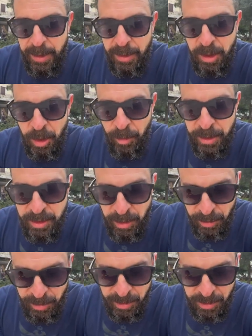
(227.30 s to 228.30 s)
To
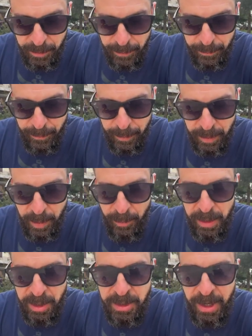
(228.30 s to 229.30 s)
reduce the
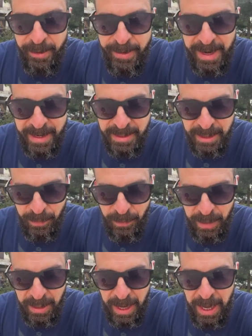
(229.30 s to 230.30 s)
military
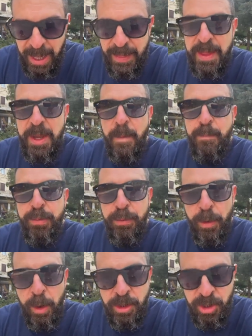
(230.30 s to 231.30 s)
activity on the
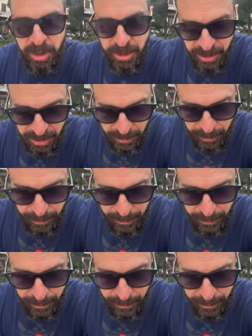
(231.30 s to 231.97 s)
approaches